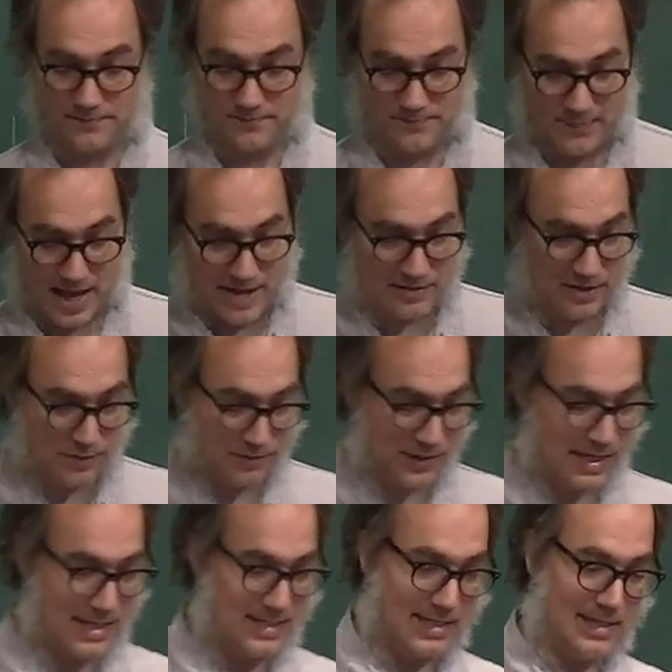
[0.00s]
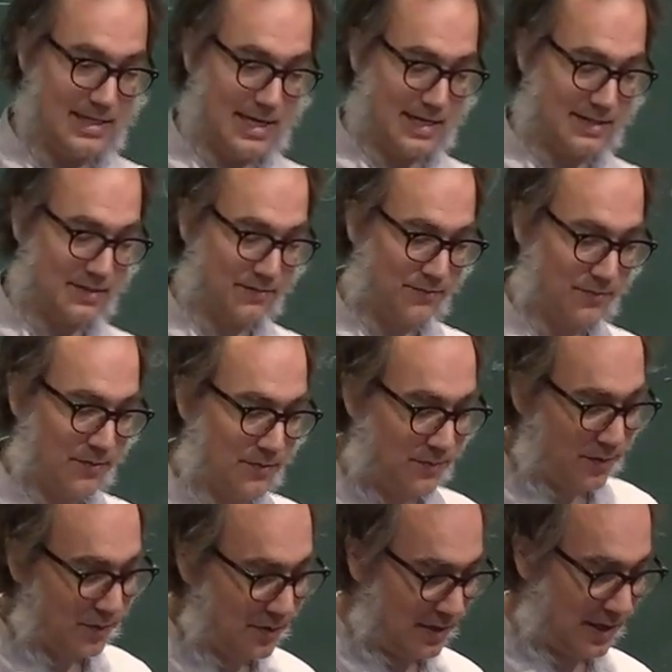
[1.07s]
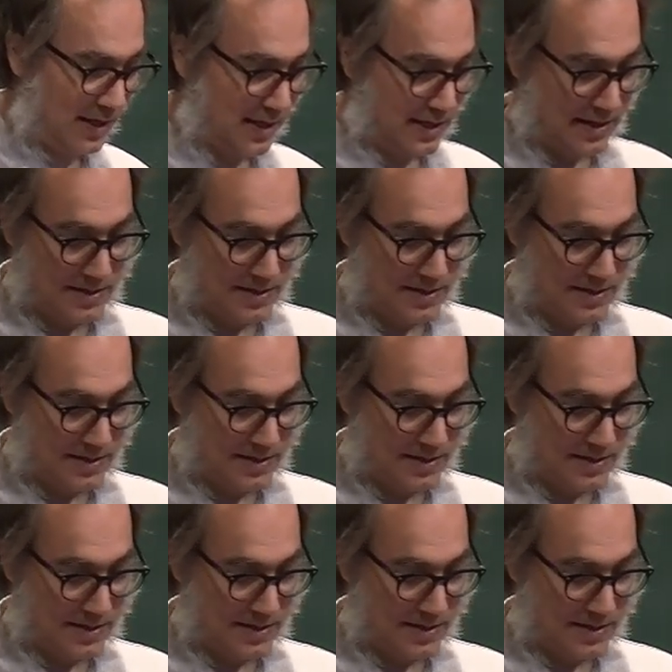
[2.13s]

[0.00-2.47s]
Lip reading: Boundary of the Hills region has a following